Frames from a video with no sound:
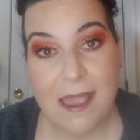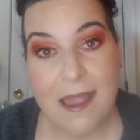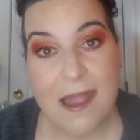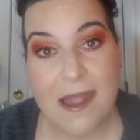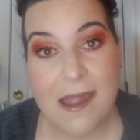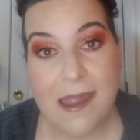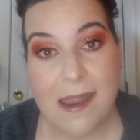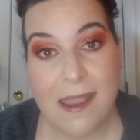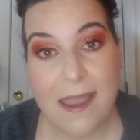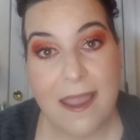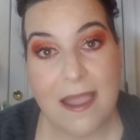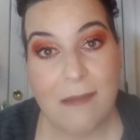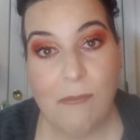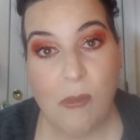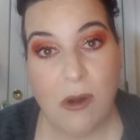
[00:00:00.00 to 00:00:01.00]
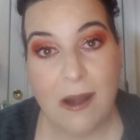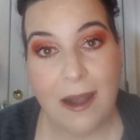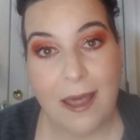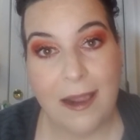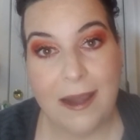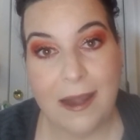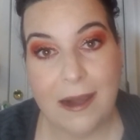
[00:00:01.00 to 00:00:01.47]
I am more
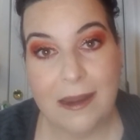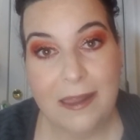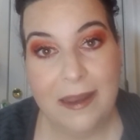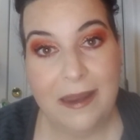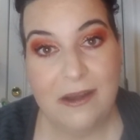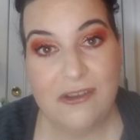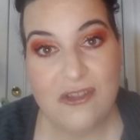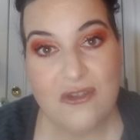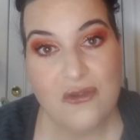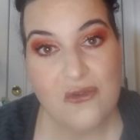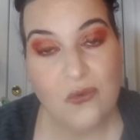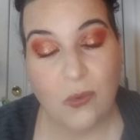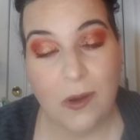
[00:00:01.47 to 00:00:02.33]
likely to